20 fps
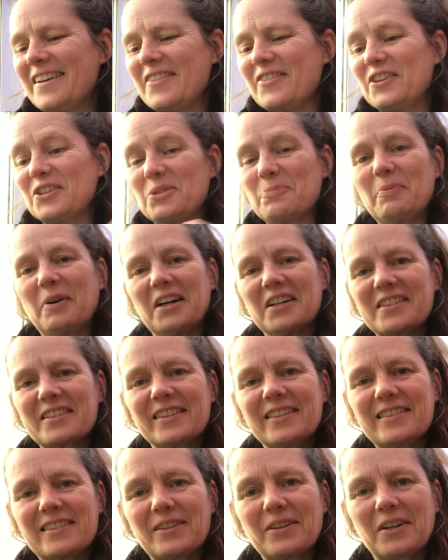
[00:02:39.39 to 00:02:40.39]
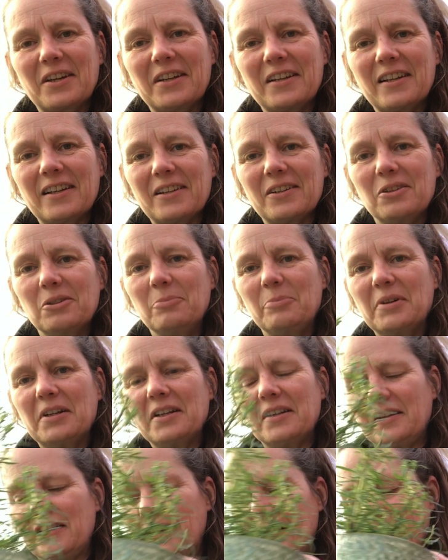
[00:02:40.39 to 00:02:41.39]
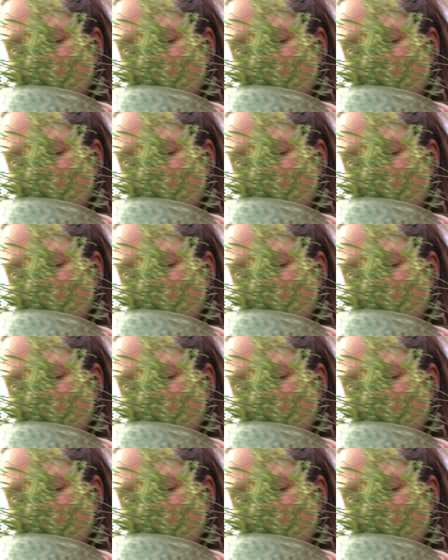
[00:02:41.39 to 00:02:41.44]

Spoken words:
This parsley's looking a little bit